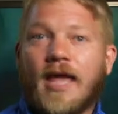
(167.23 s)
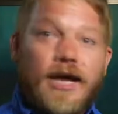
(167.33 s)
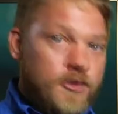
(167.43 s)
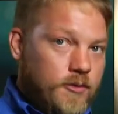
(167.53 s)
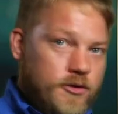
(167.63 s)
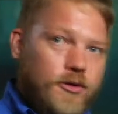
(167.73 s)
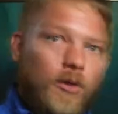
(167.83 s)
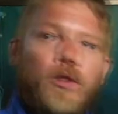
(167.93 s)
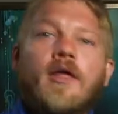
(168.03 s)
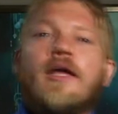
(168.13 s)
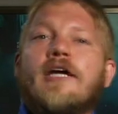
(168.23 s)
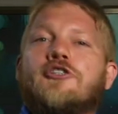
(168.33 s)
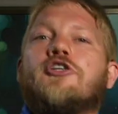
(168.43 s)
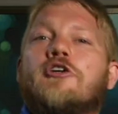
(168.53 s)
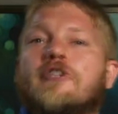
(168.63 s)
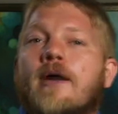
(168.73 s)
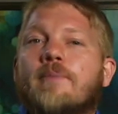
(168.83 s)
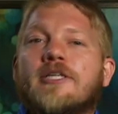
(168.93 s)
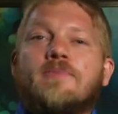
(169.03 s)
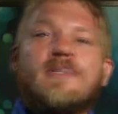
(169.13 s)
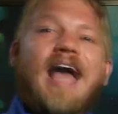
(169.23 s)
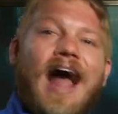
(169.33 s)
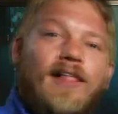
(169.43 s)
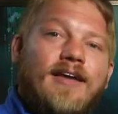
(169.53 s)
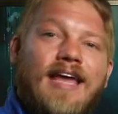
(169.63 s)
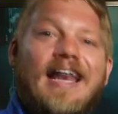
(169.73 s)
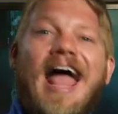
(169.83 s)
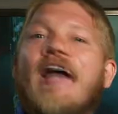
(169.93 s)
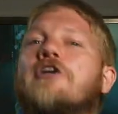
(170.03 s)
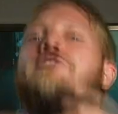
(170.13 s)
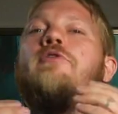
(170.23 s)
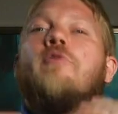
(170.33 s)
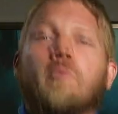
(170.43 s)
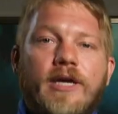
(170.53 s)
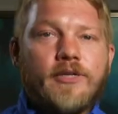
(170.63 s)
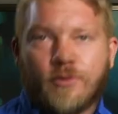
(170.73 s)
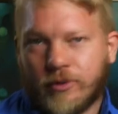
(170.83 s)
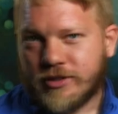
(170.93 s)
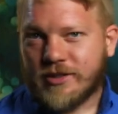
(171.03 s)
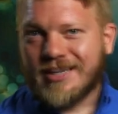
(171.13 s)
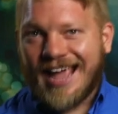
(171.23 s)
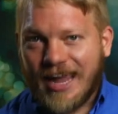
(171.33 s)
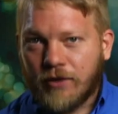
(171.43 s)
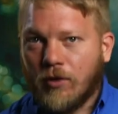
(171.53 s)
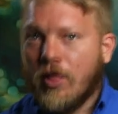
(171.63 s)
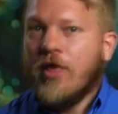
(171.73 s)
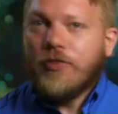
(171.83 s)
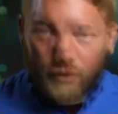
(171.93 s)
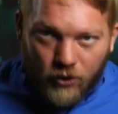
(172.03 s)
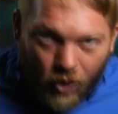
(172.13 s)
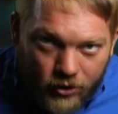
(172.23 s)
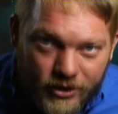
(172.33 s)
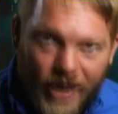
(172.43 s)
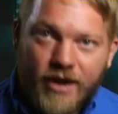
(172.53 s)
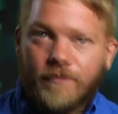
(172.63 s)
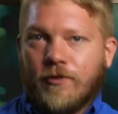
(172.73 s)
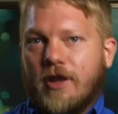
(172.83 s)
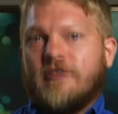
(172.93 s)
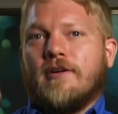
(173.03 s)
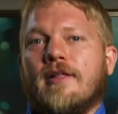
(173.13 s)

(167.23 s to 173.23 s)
As a result, insurance companies must allocate extra resources to handle the large influx of